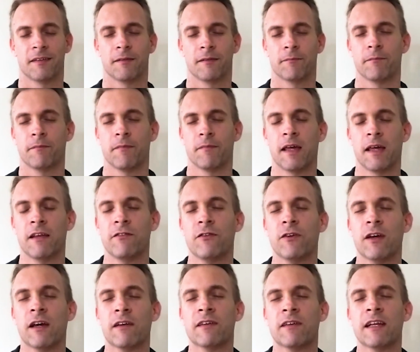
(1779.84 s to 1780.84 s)
And if you
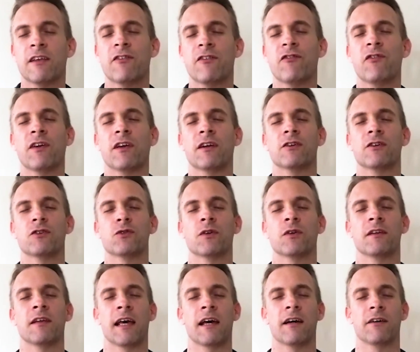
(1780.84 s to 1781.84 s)
have any fears or
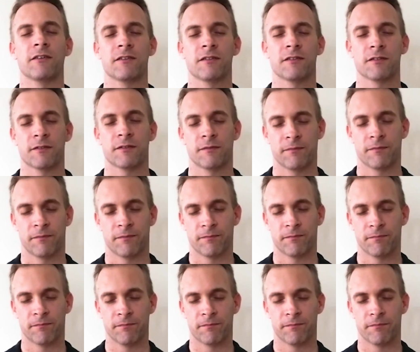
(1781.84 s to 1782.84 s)
doubts
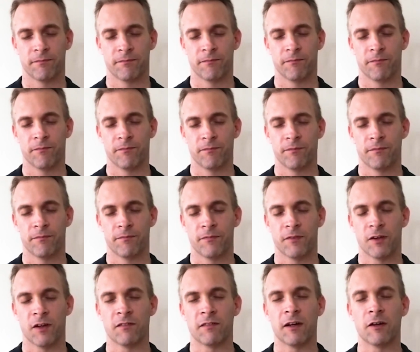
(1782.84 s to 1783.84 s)

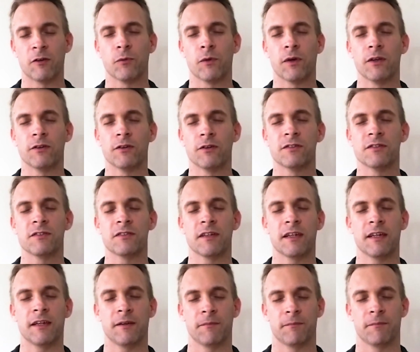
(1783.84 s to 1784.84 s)
around what you
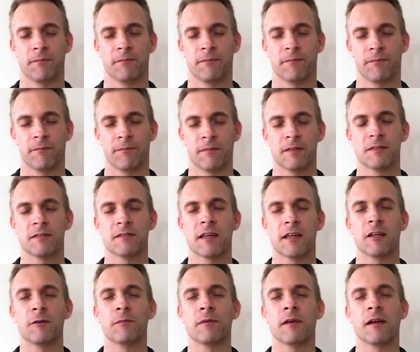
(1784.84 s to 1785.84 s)
see,
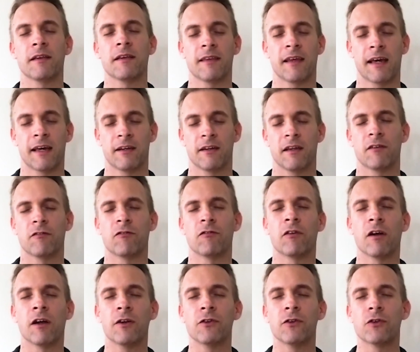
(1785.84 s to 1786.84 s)
celebrate that.
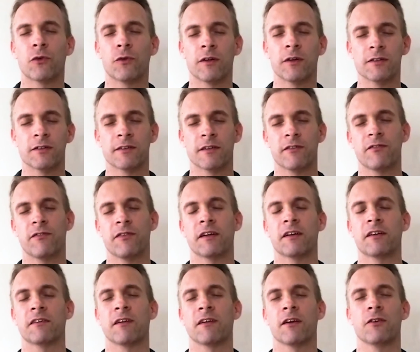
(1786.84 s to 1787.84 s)
Run towards the fear,
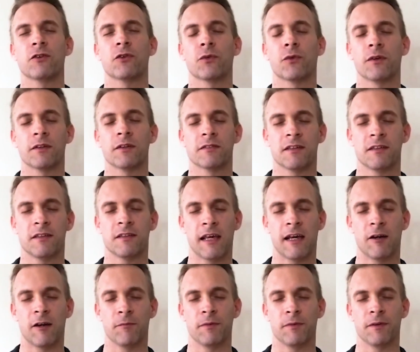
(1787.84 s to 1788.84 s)
run towards the
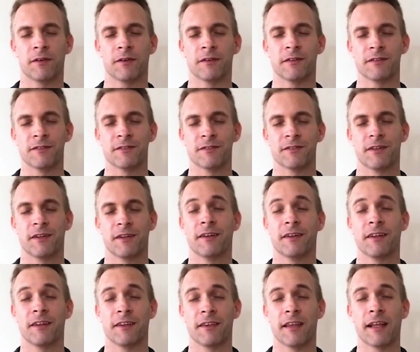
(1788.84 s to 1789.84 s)
doubt, because
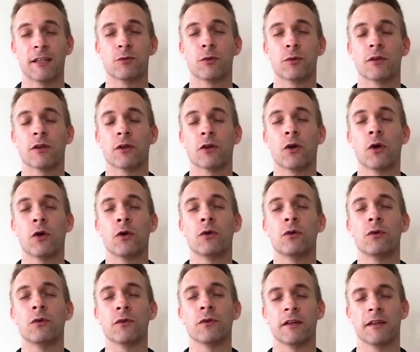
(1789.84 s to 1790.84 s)
that's where the
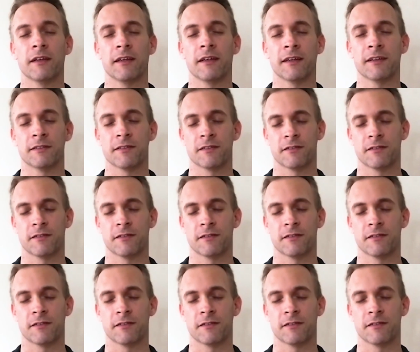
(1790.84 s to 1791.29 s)
gold is.